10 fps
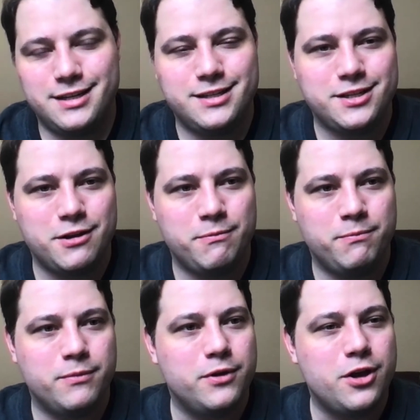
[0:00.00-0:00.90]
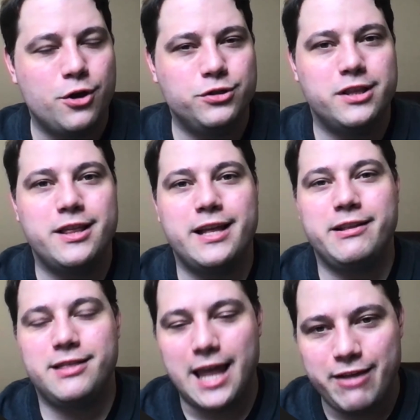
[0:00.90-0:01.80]
some code
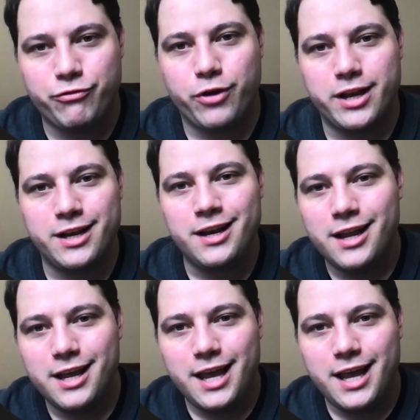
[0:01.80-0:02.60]
that they've written,